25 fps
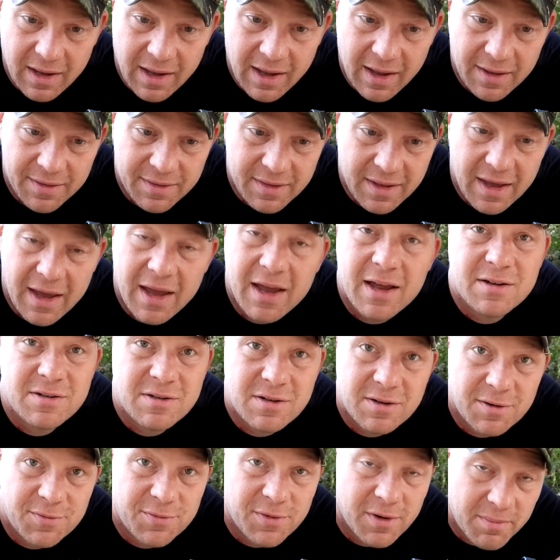And the
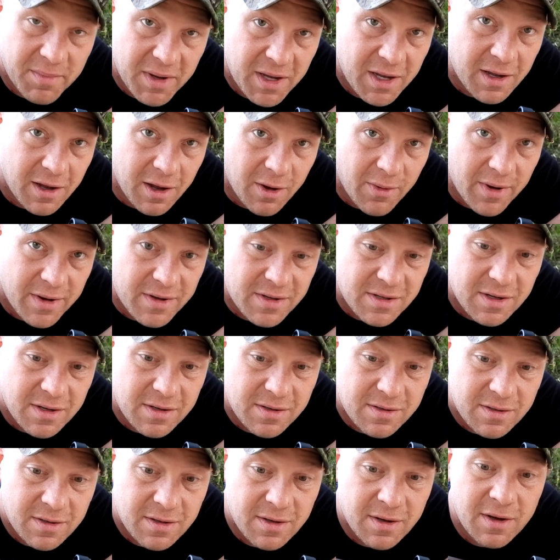answer from me always
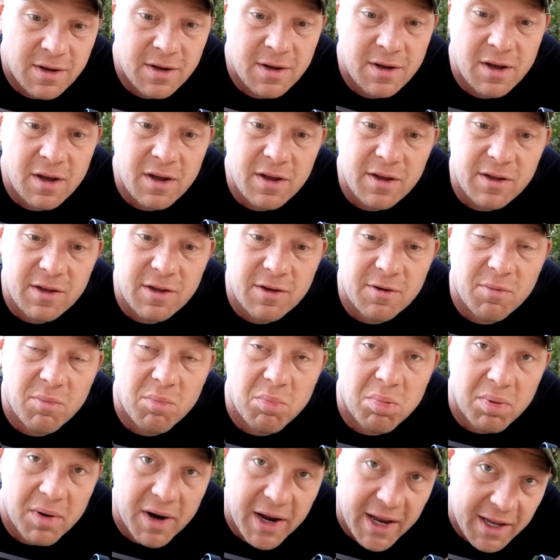is, you
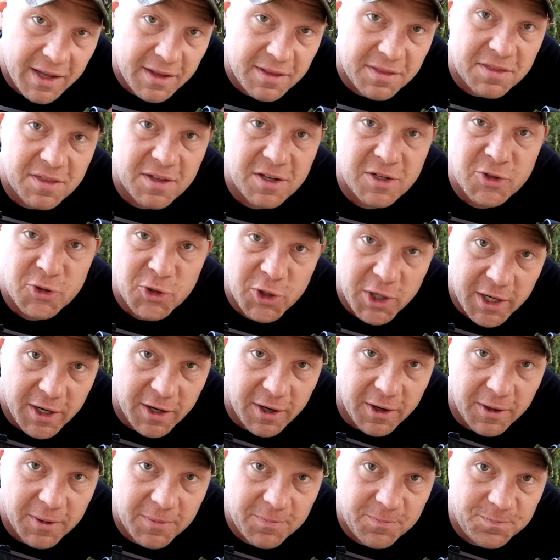break the
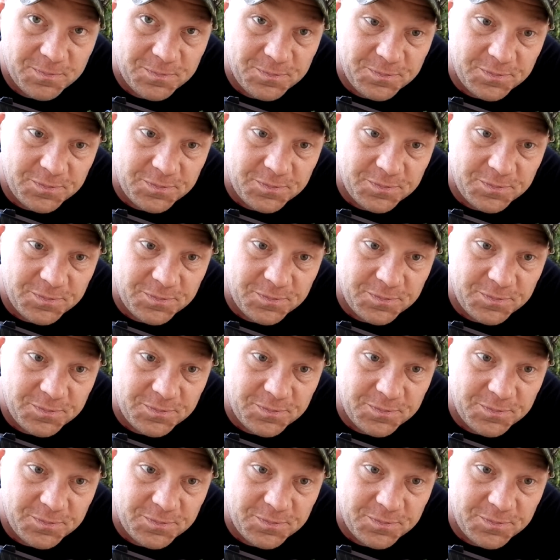trigger